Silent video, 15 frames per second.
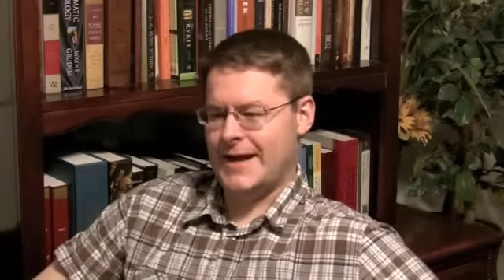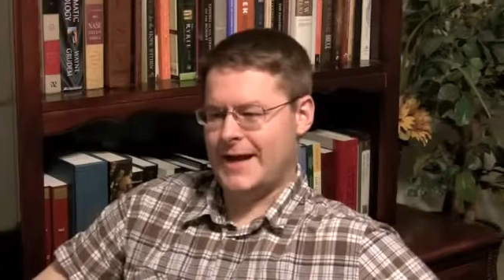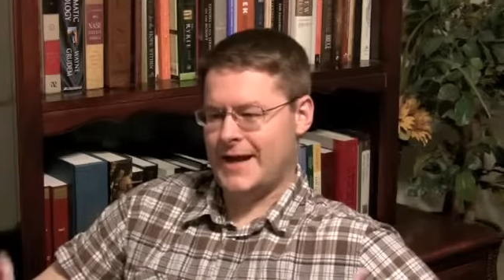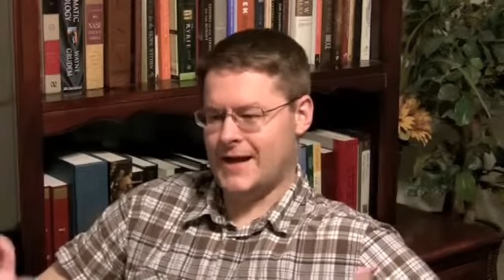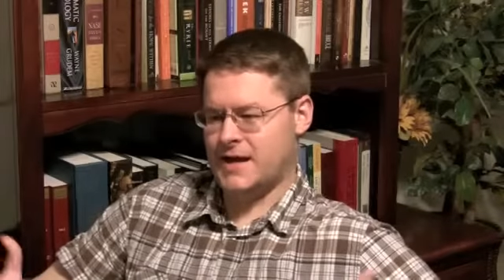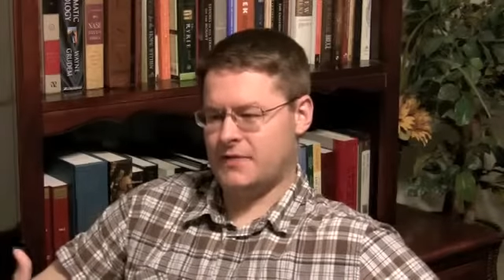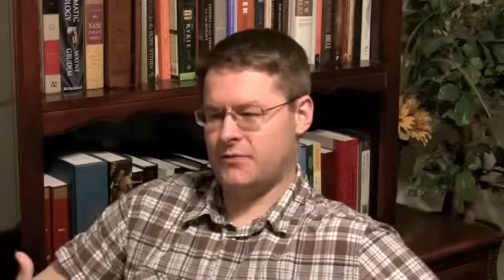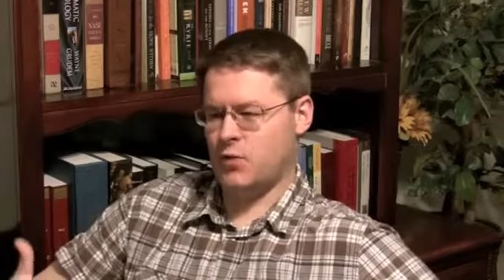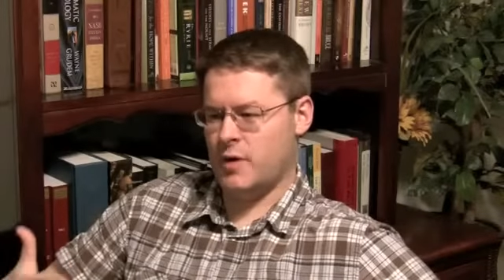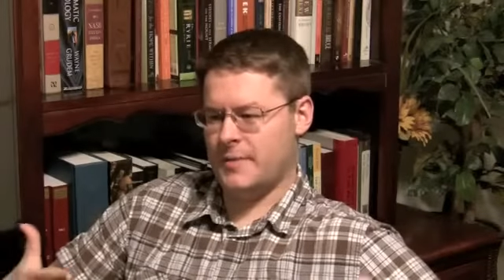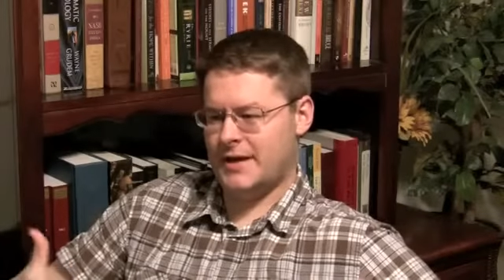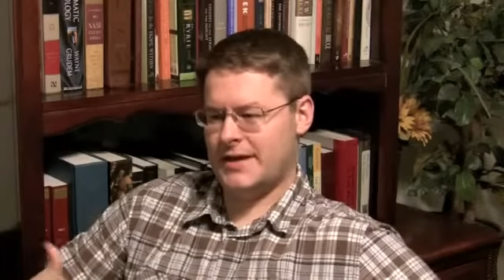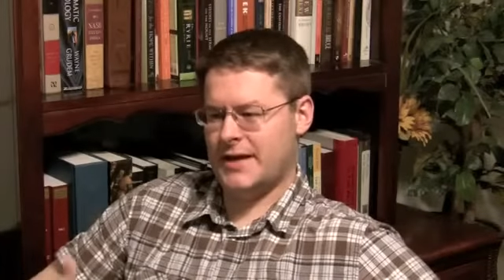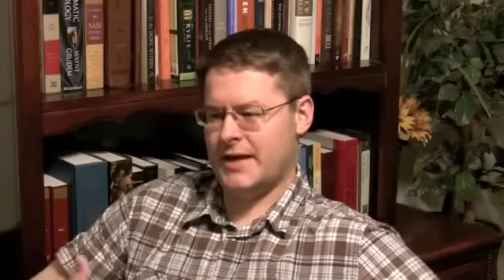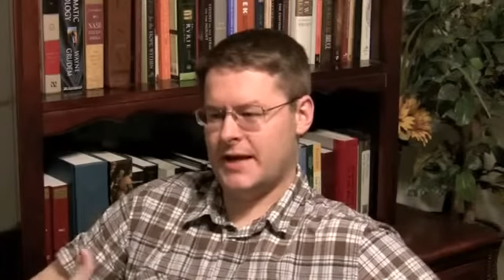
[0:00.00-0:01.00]
And if
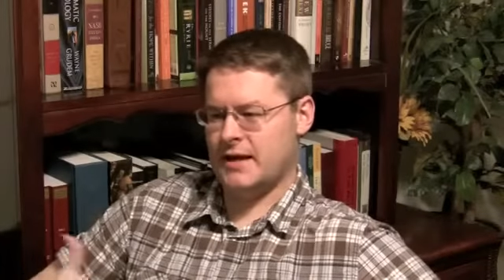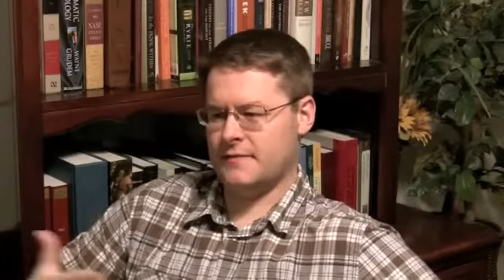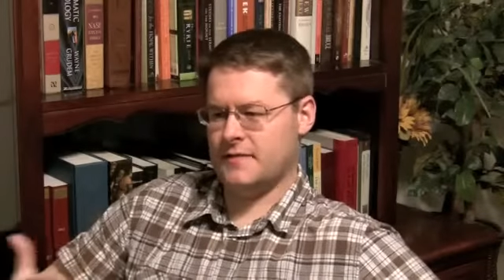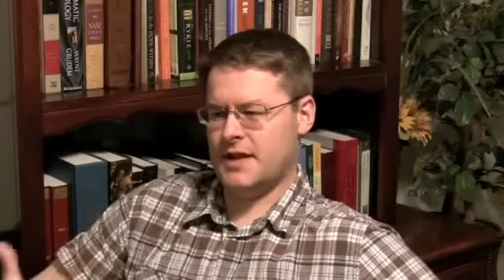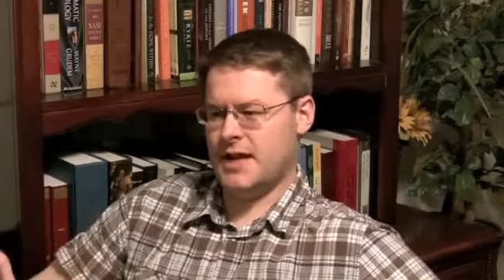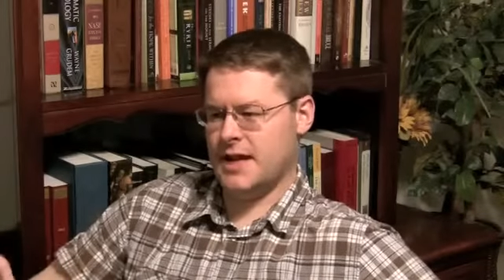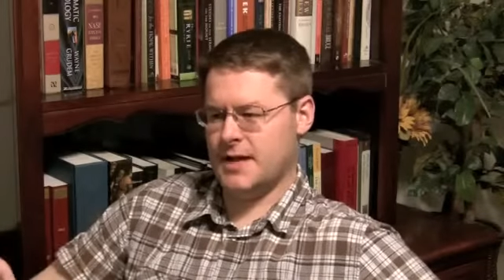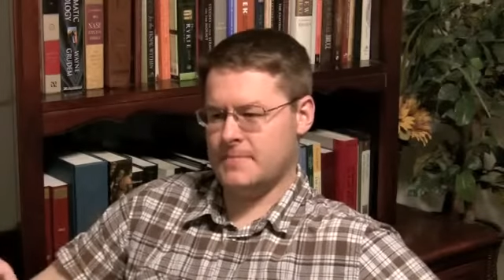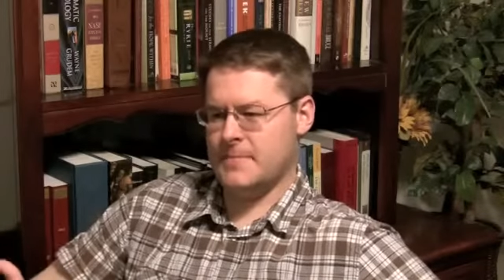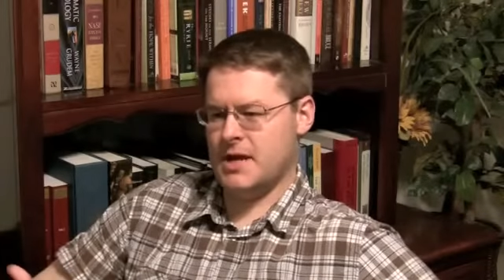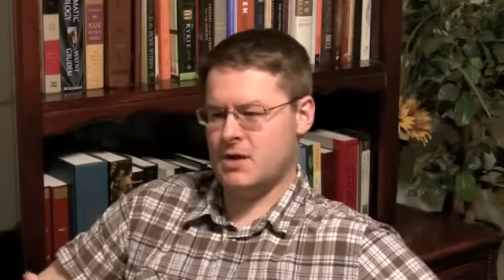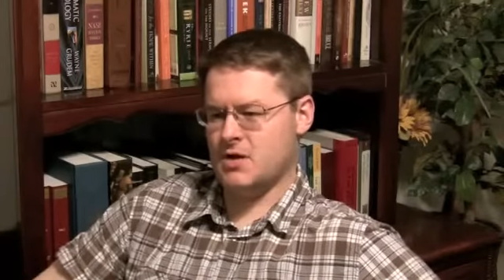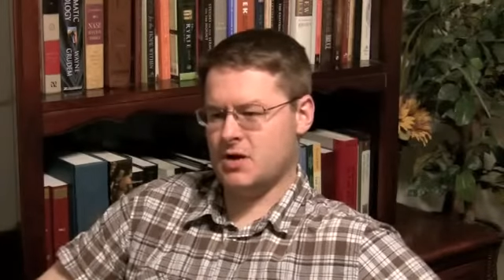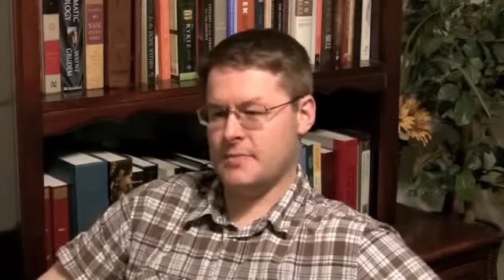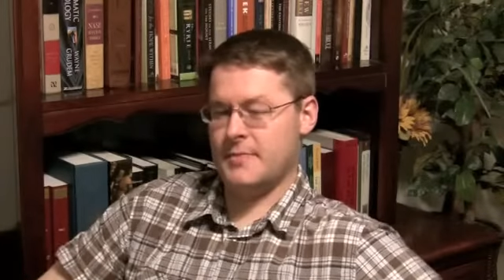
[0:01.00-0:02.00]
women get out of line,
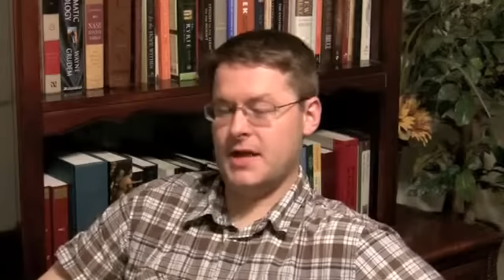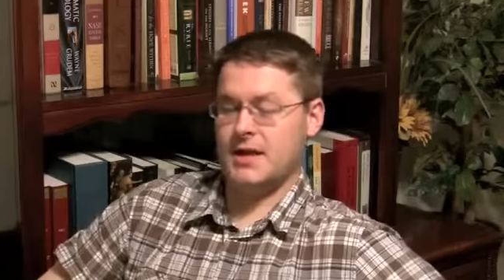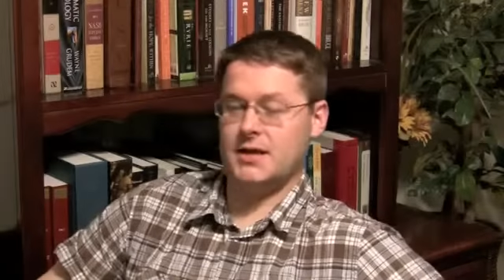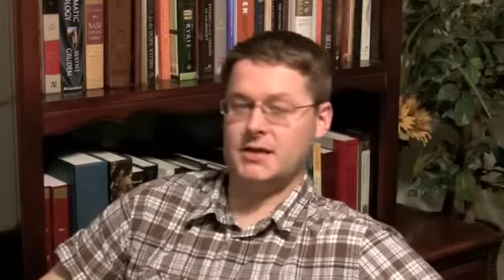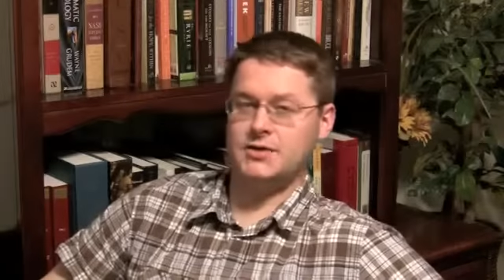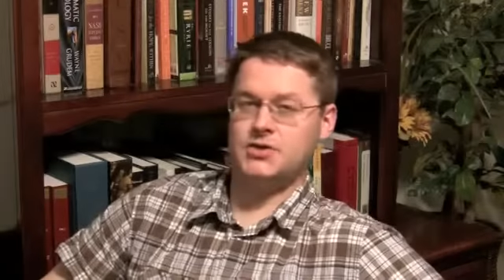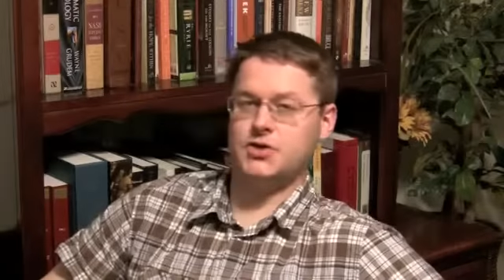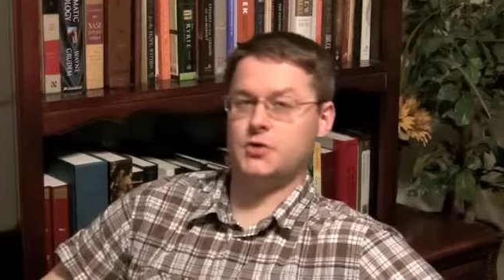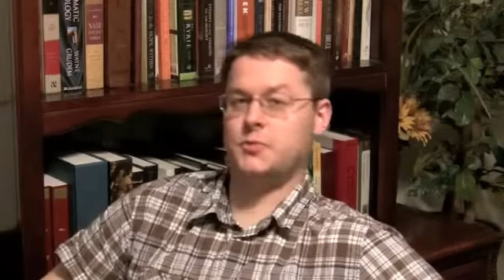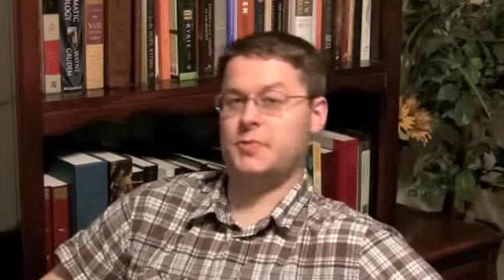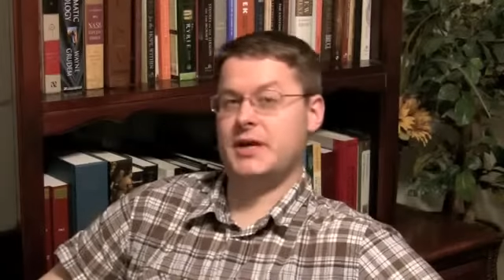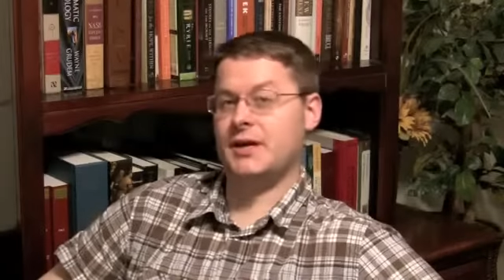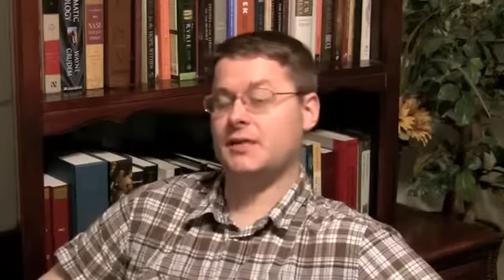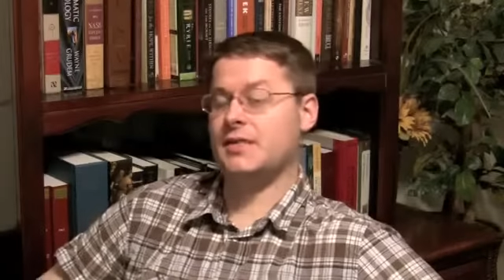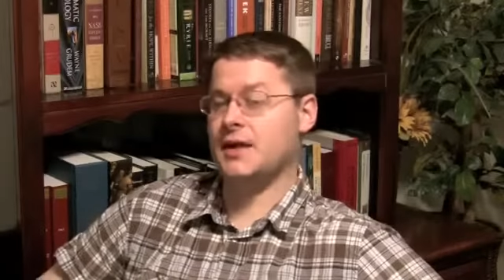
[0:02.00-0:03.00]
men are commanded to
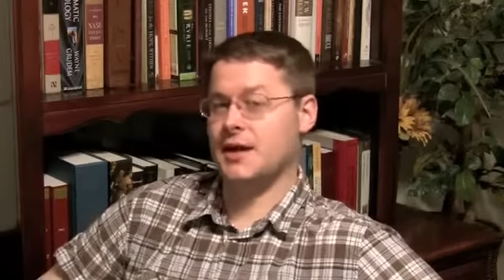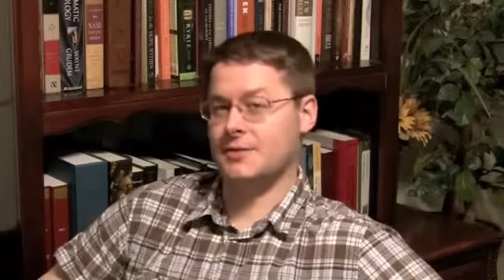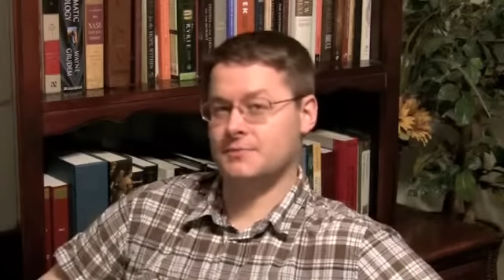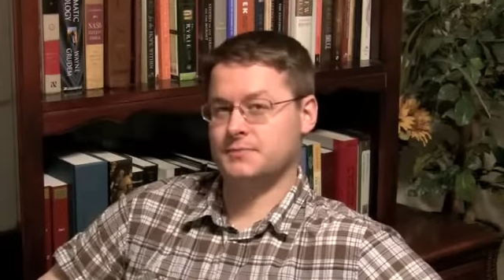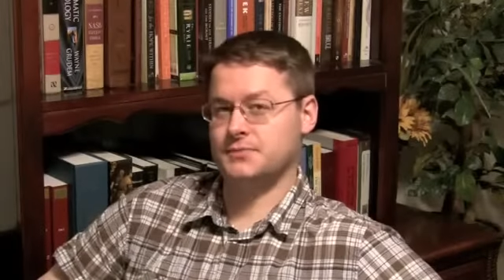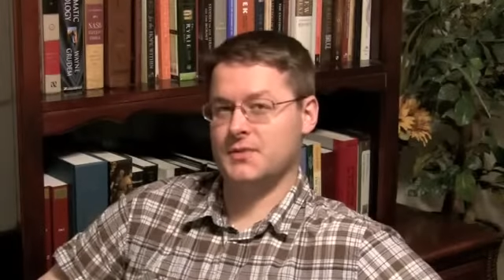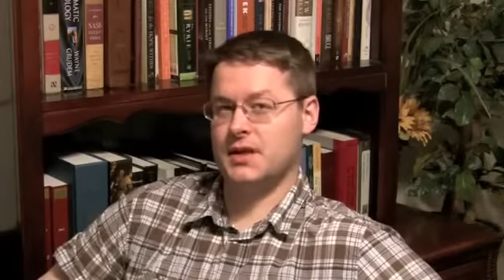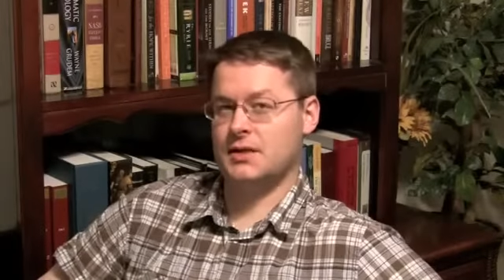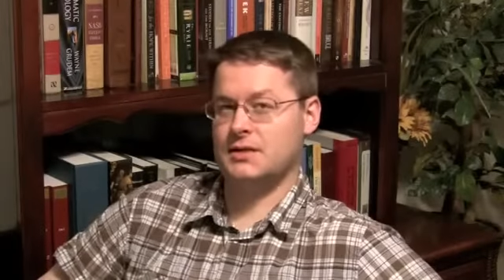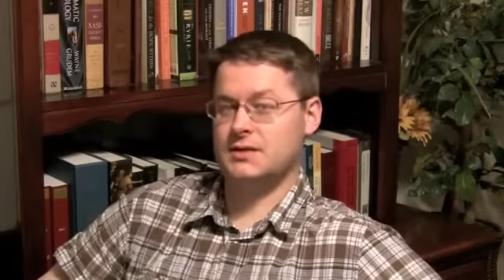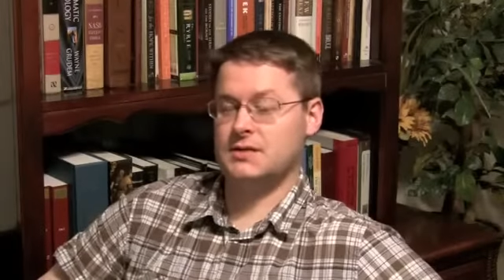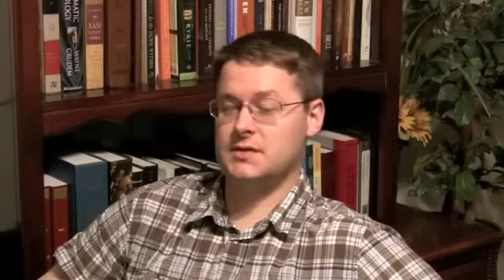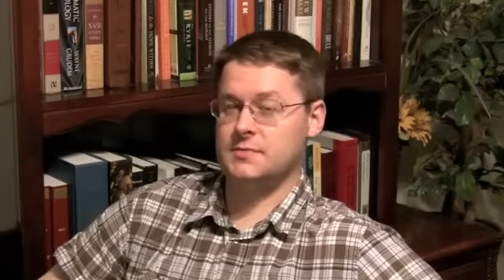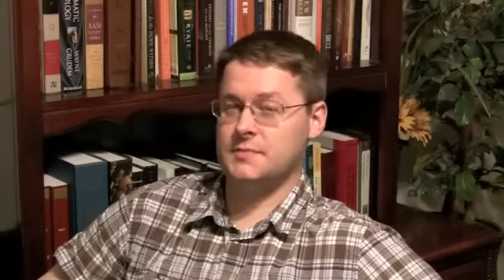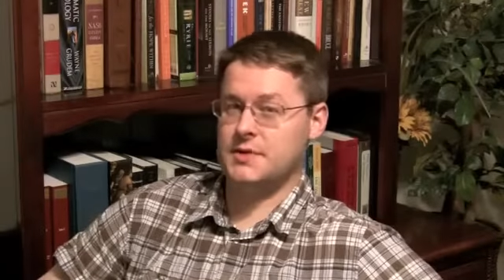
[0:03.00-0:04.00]
beat them
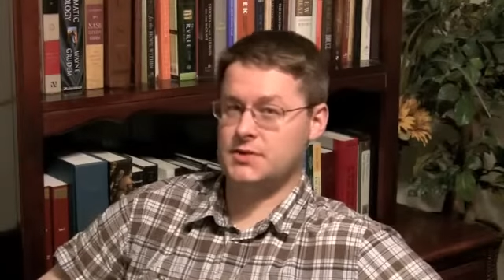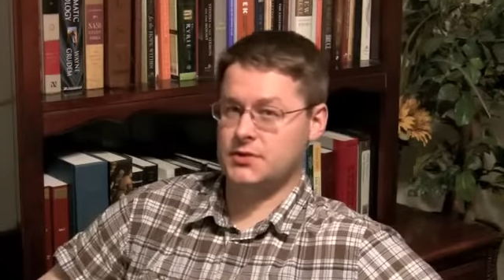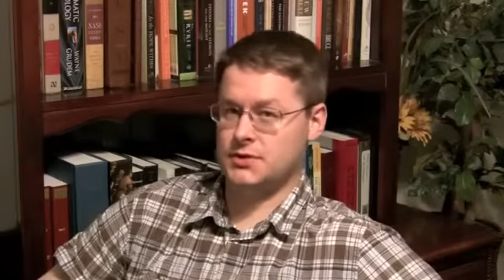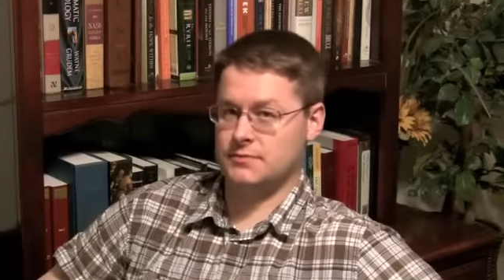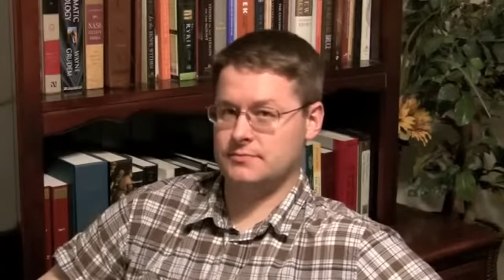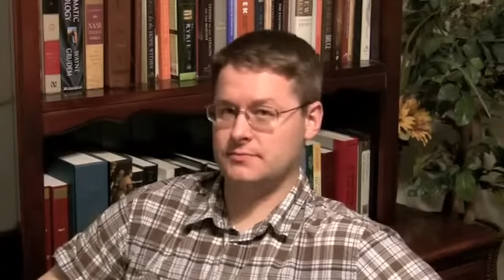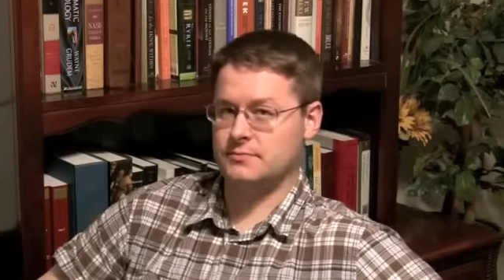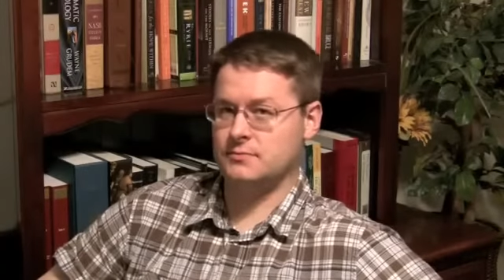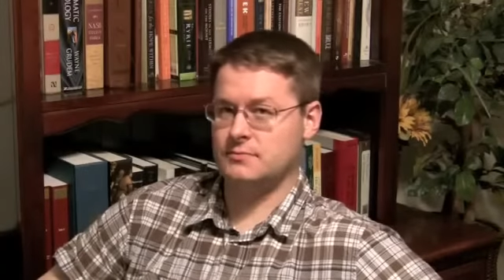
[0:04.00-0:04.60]
into submission.